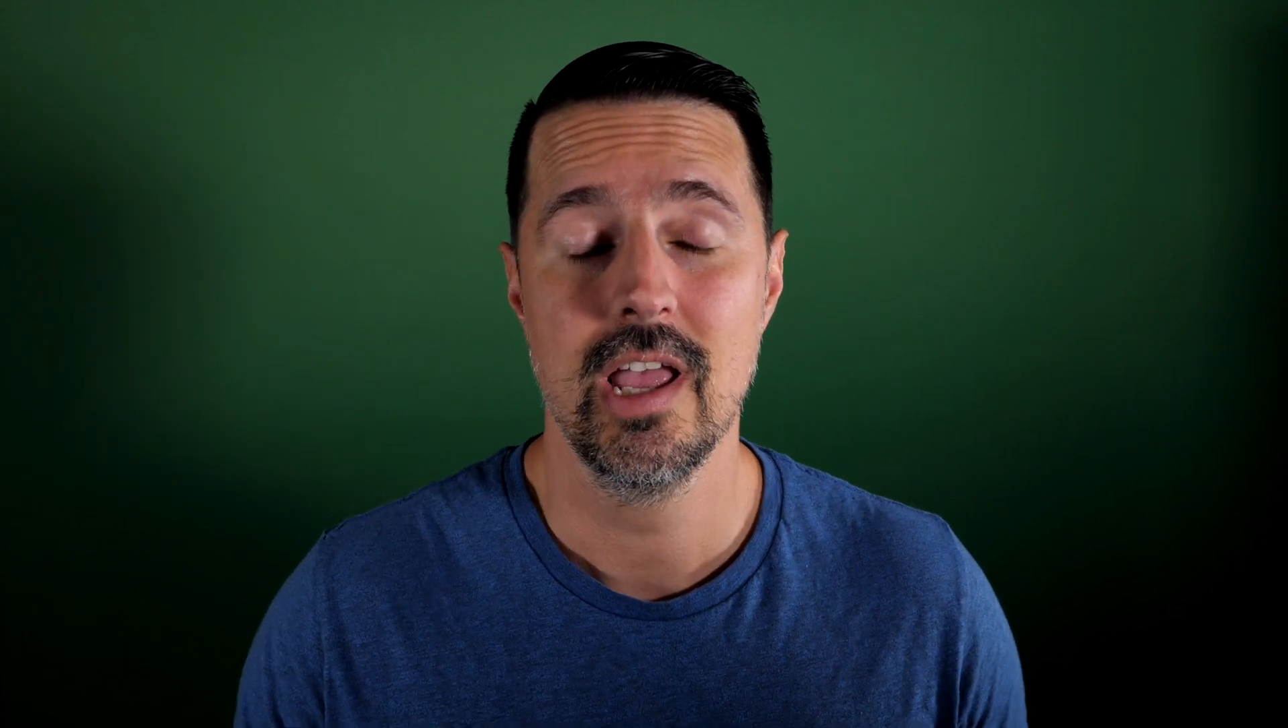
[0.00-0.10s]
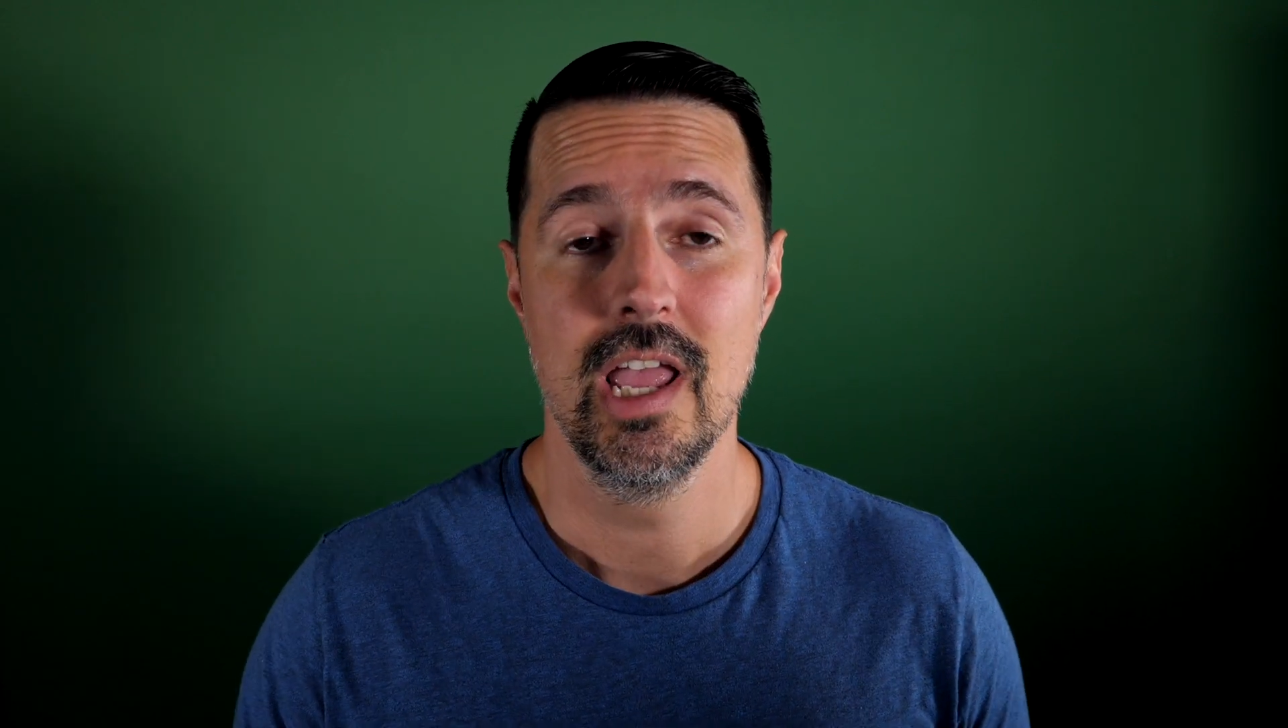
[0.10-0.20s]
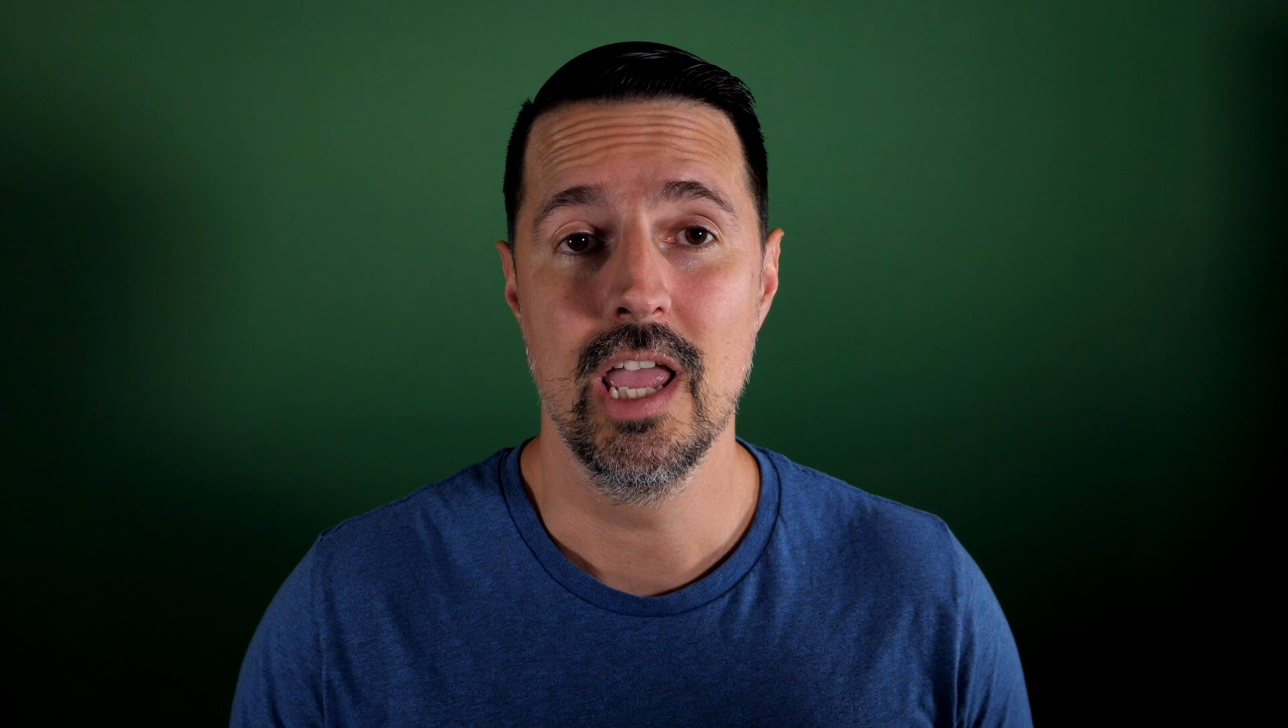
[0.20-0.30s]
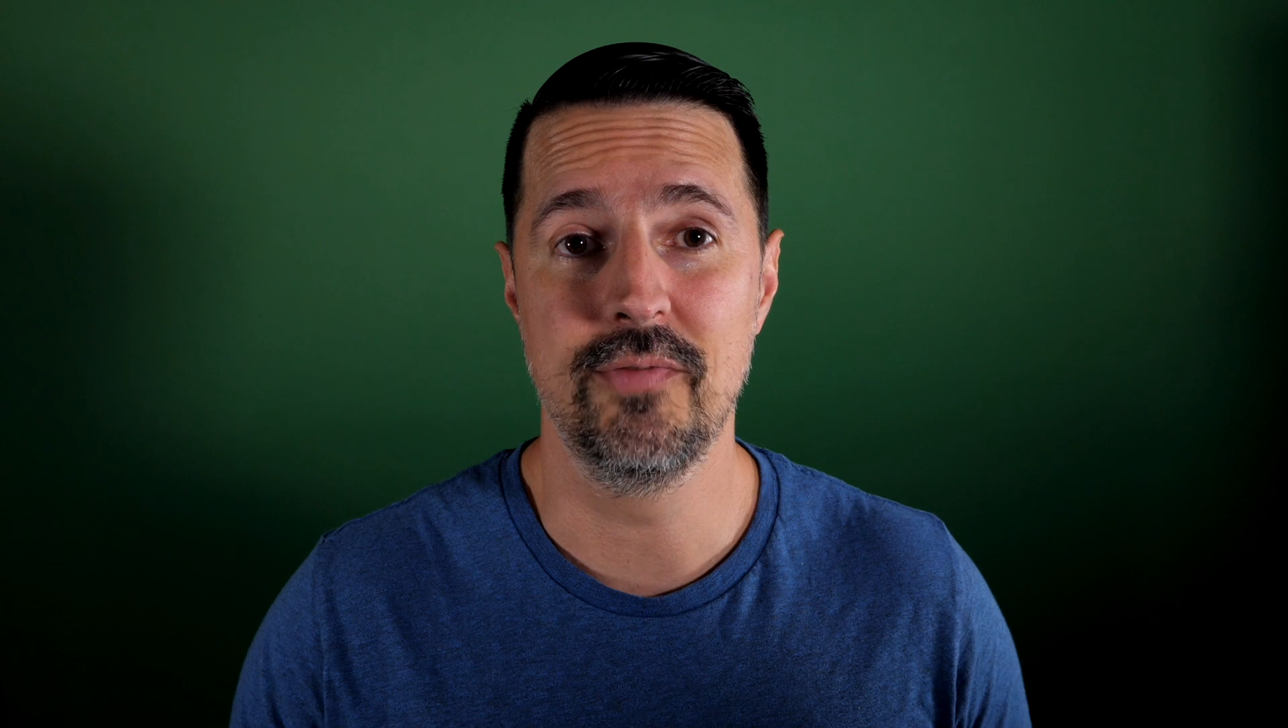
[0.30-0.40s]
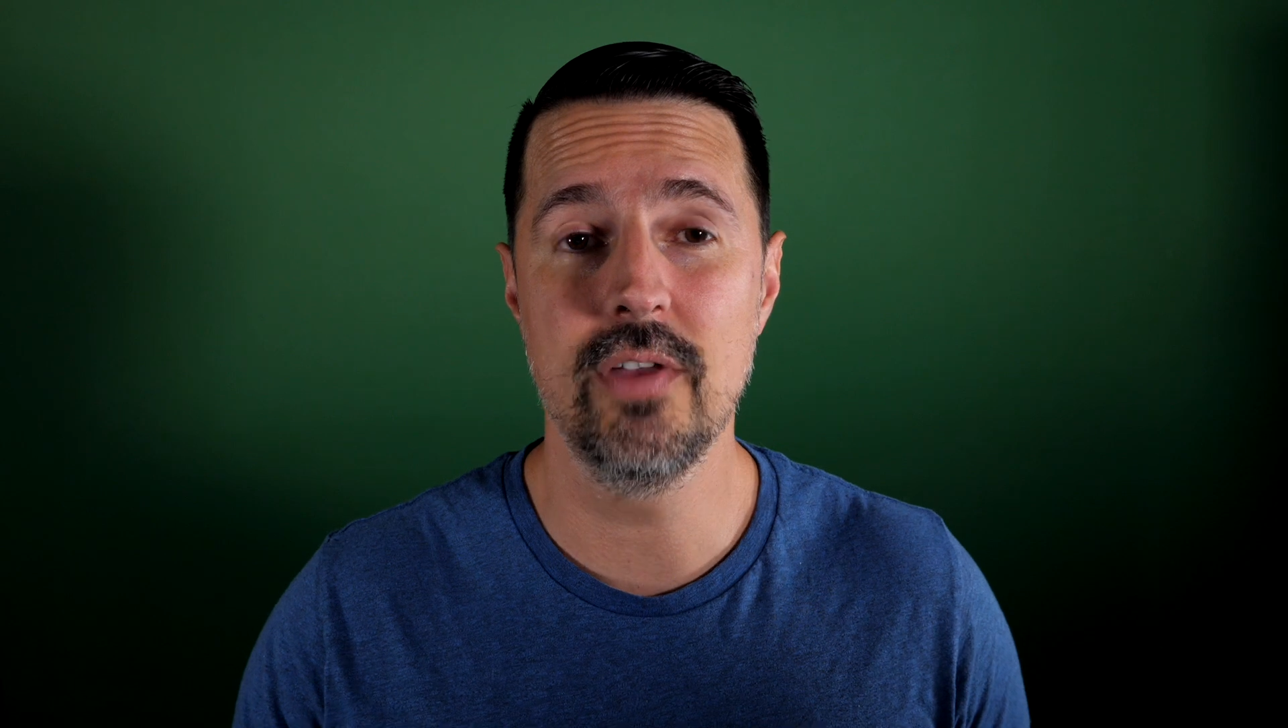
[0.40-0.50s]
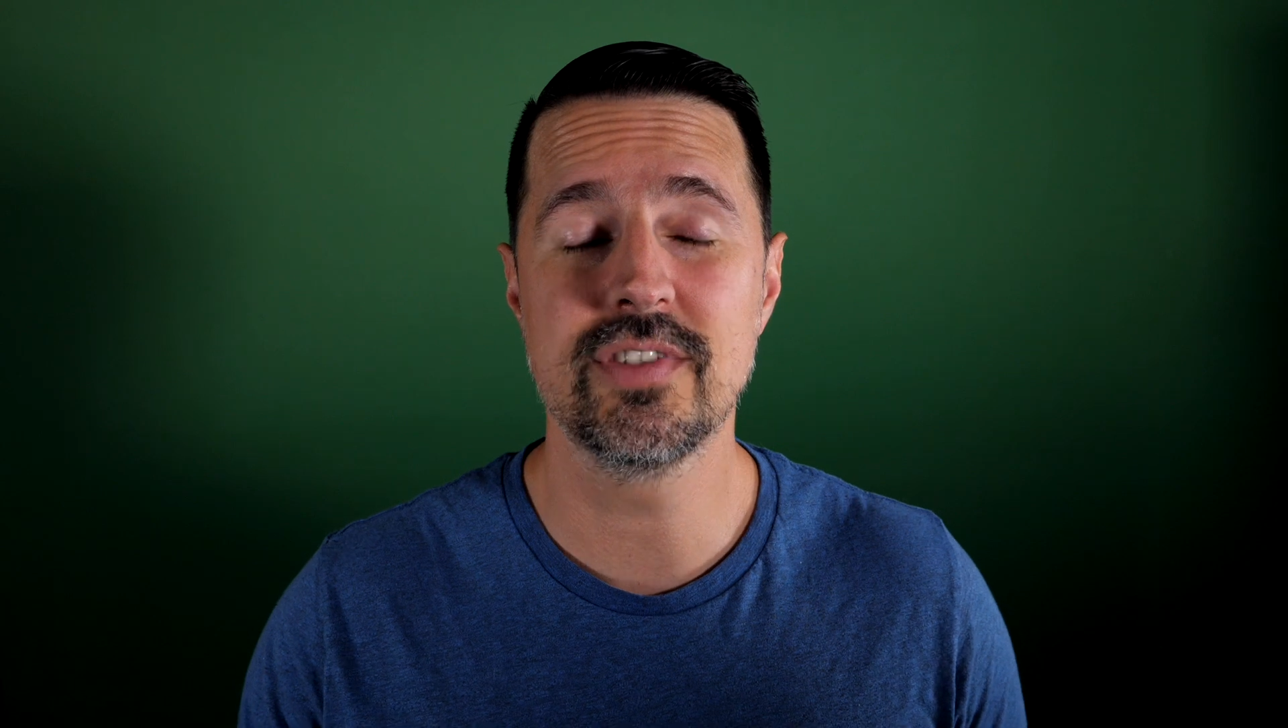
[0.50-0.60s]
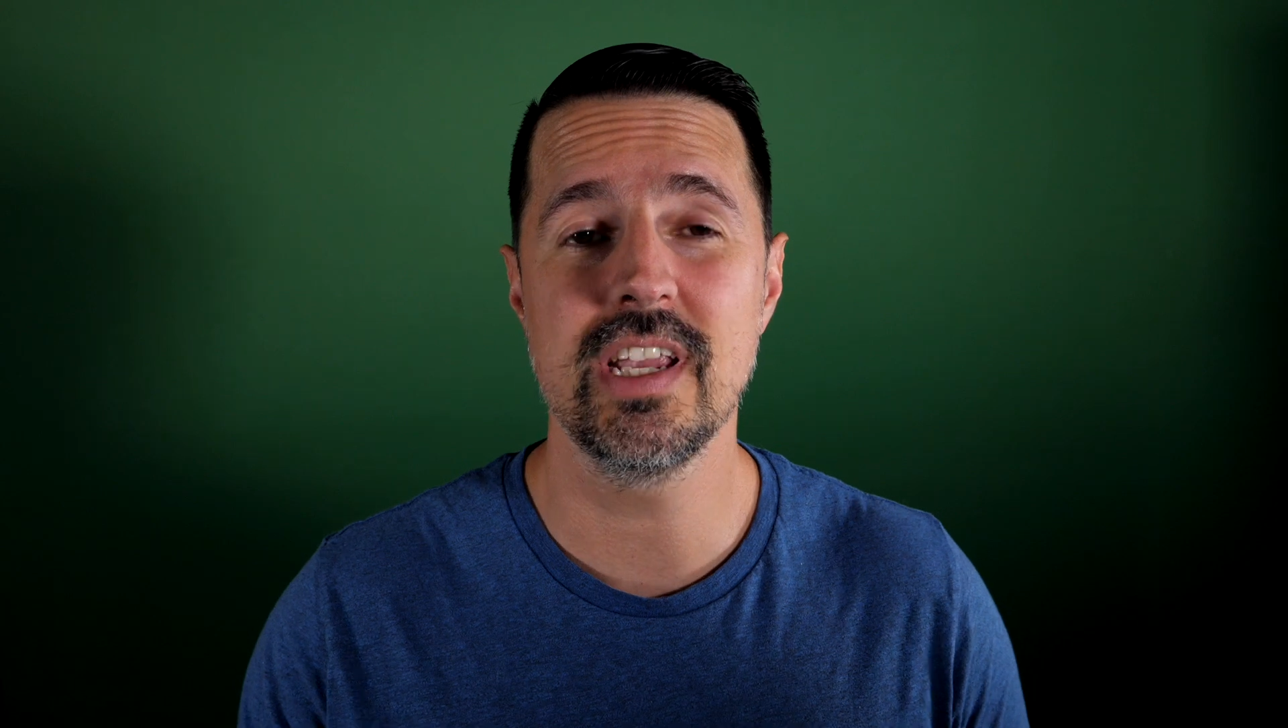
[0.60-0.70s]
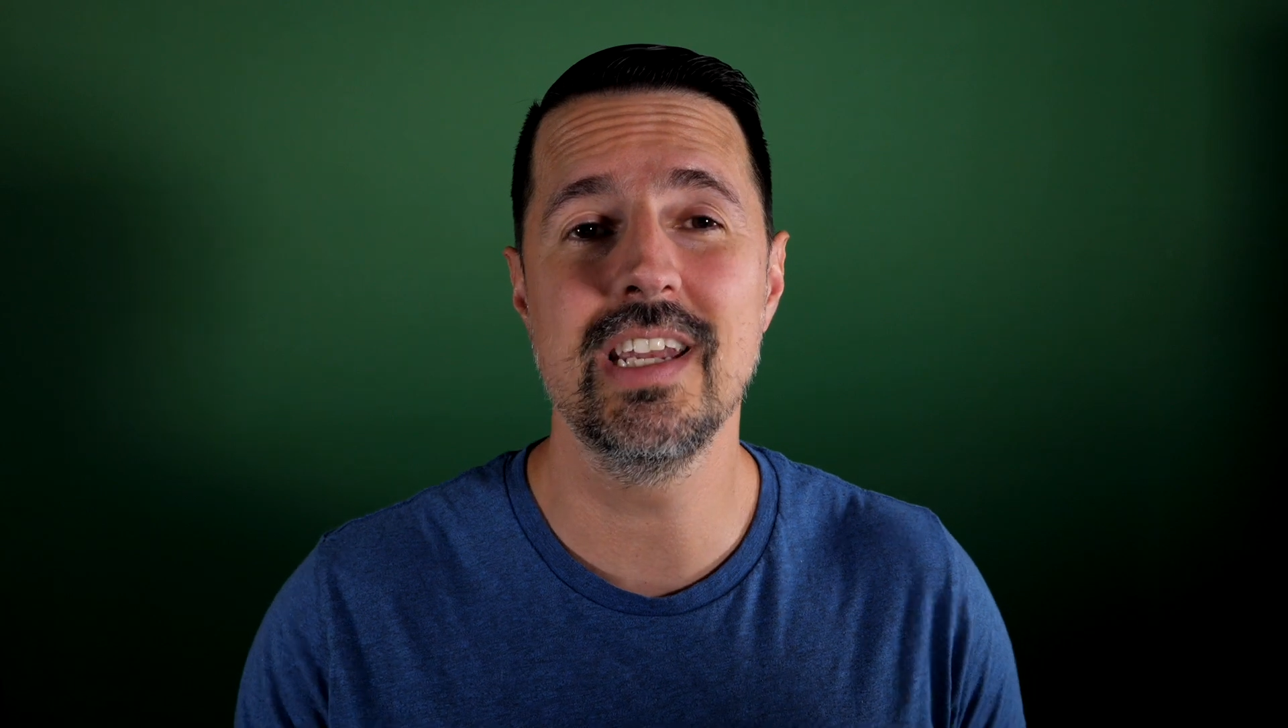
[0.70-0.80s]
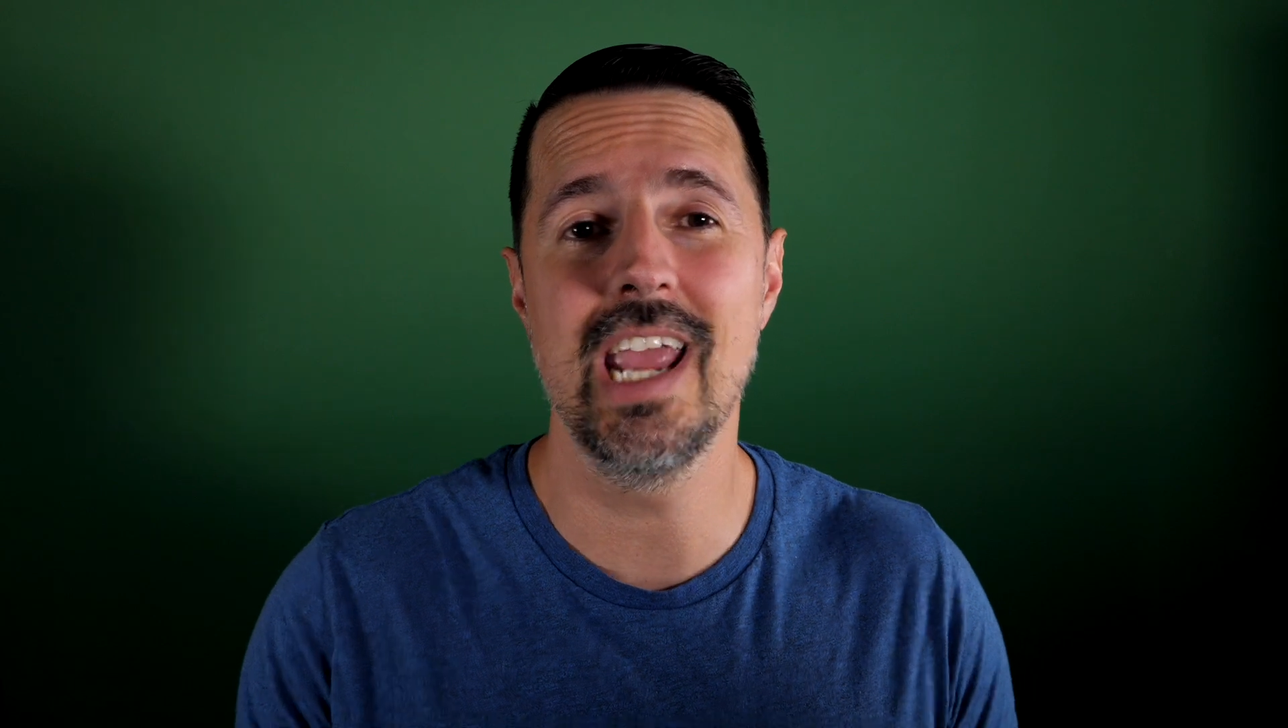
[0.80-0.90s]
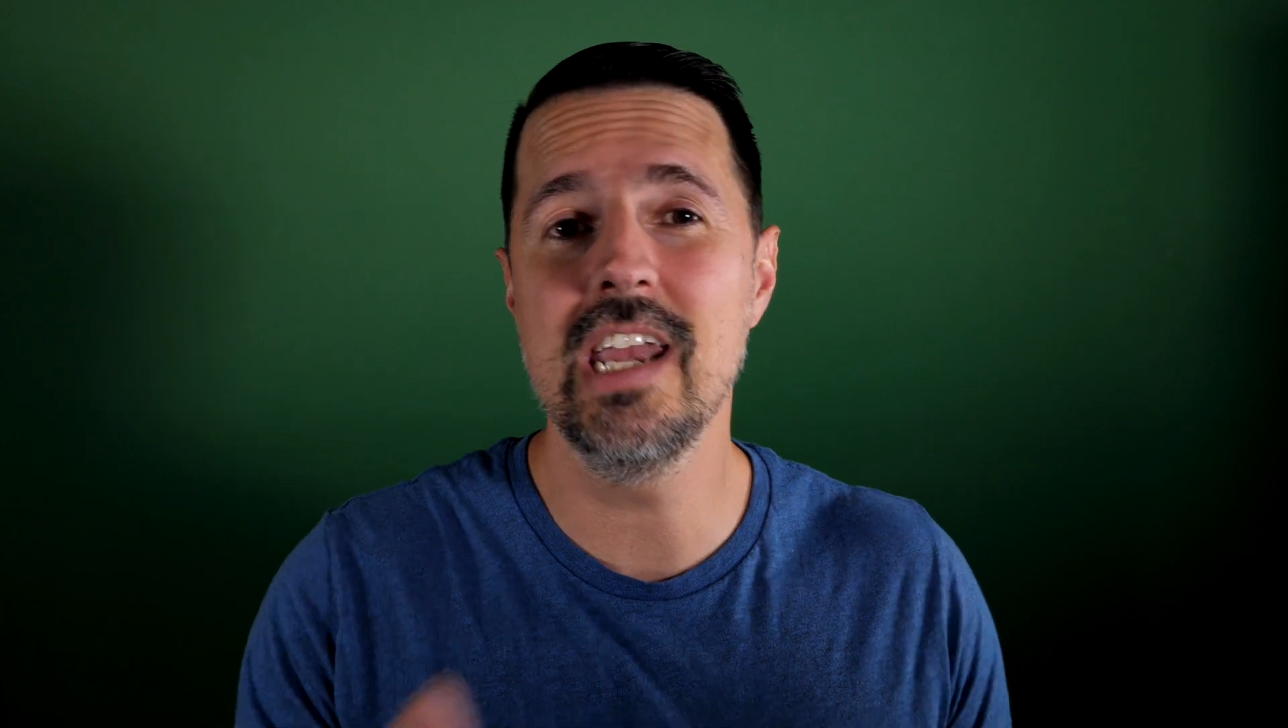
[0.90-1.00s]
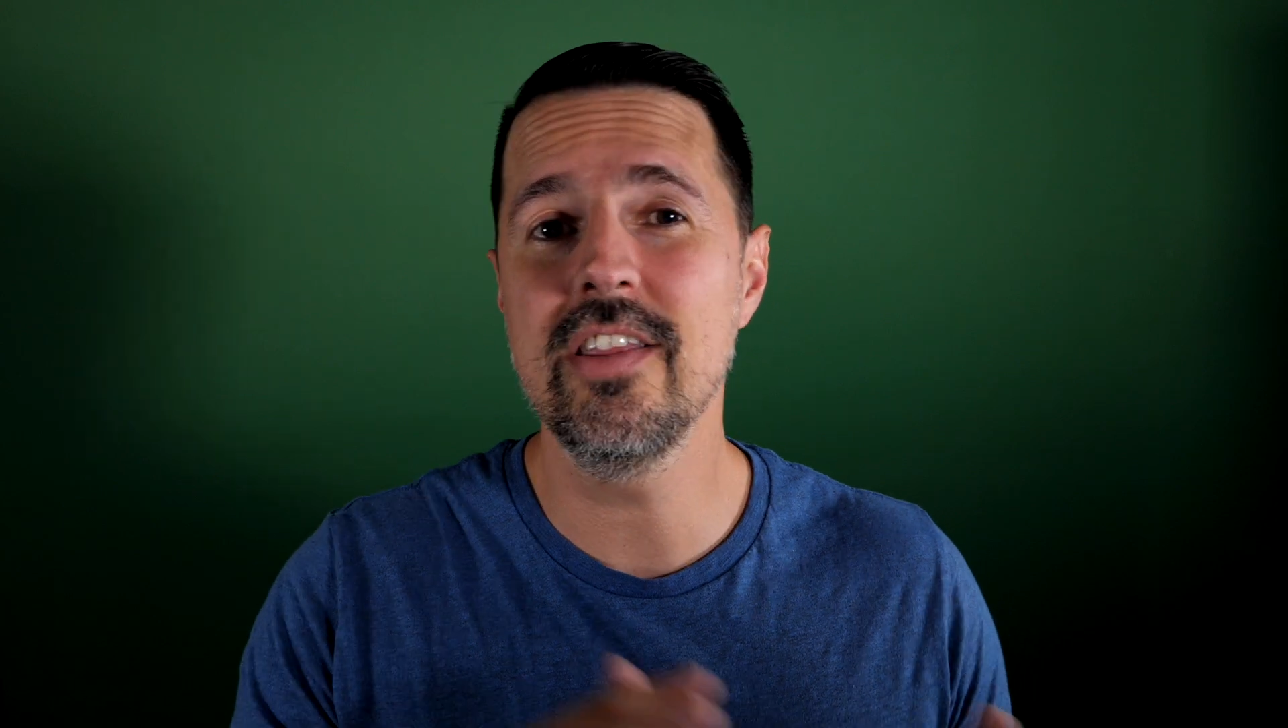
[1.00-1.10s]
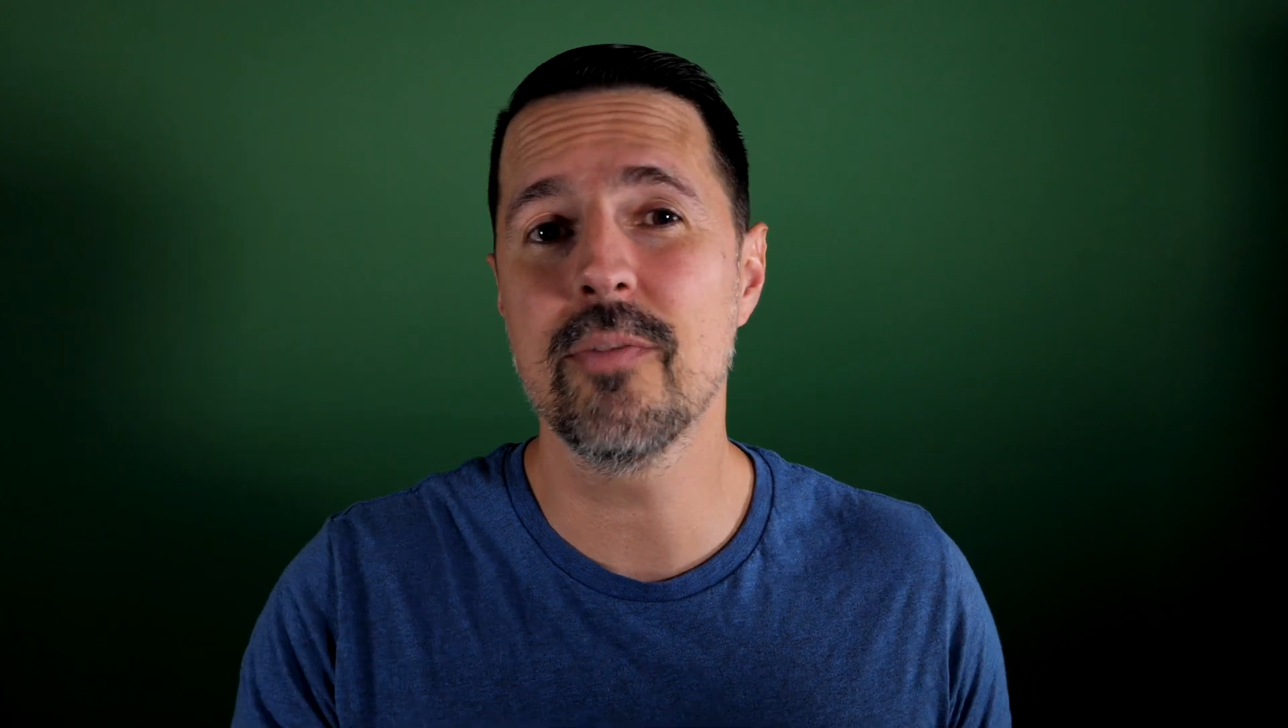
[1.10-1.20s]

If you've seen any